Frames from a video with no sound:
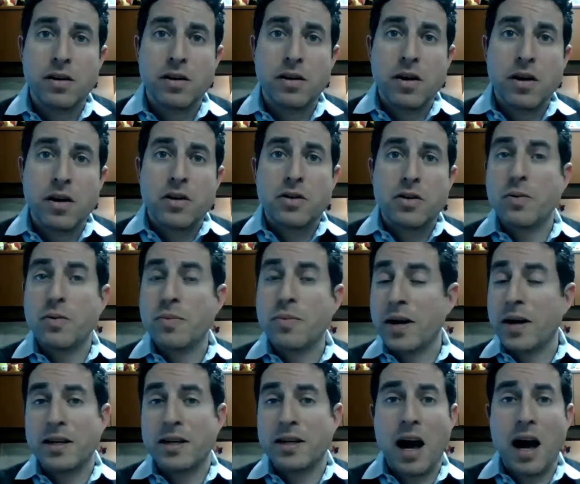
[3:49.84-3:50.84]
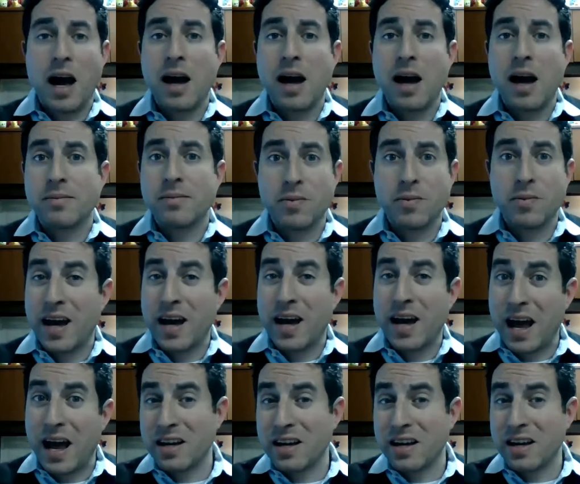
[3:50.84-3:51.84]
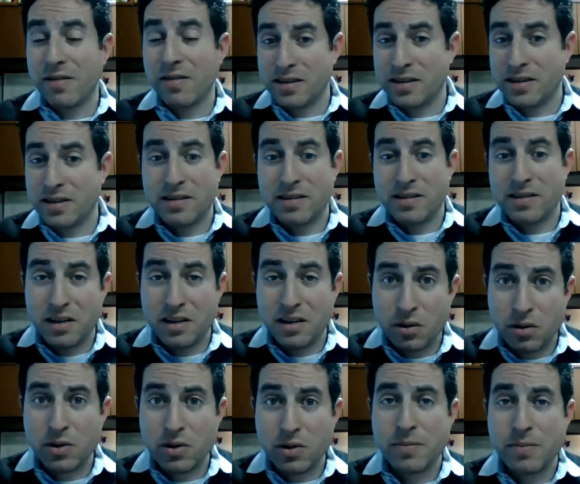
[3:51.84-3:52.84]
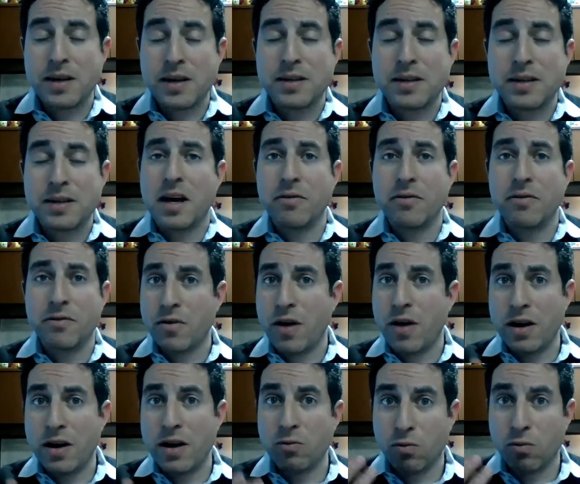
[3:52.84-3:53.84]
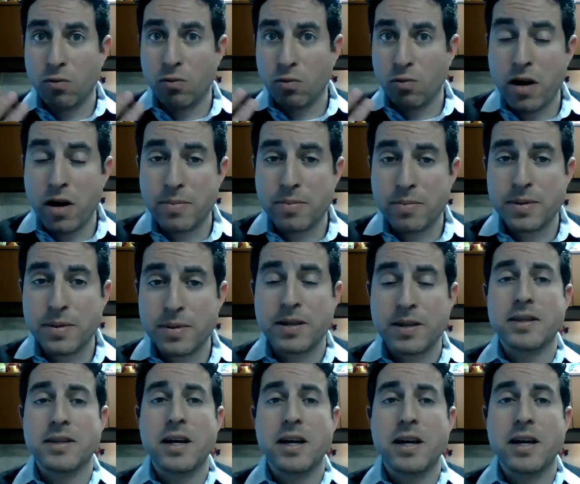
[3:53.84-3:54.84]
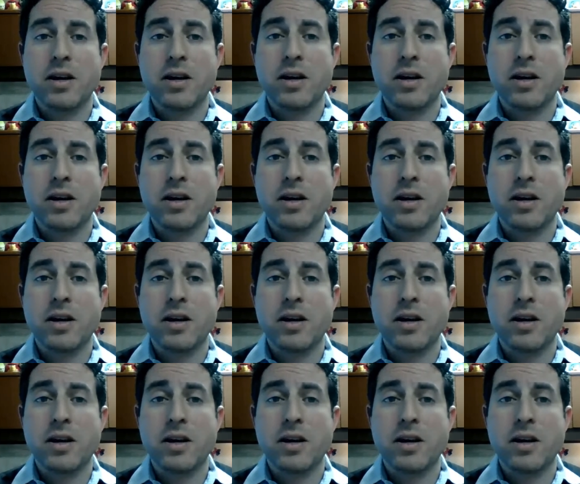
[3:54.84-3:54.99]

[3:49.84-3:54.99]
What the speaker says: Too many times when any of us, including myself, try and run up the stairs,